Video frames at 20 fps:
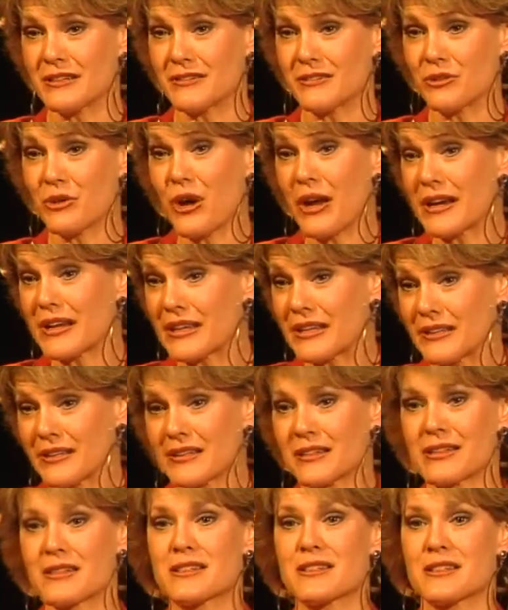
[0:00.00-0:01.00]
chronic
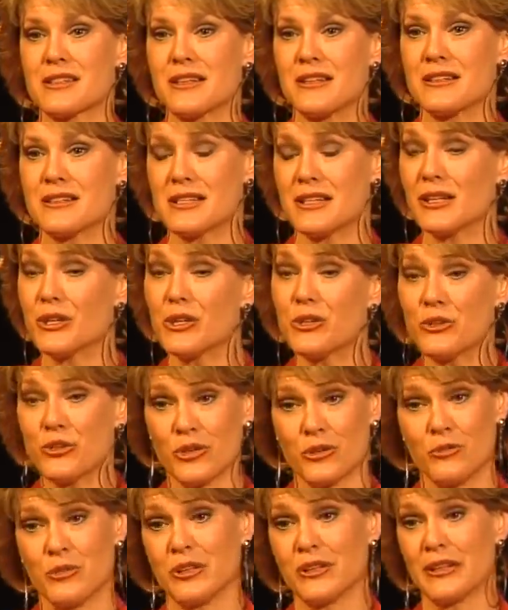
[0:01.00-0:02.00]
illness that is
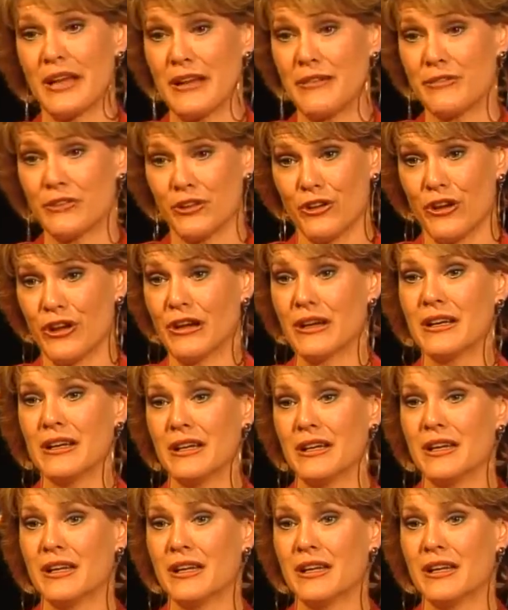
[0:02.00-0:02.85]
incurable, lifelong,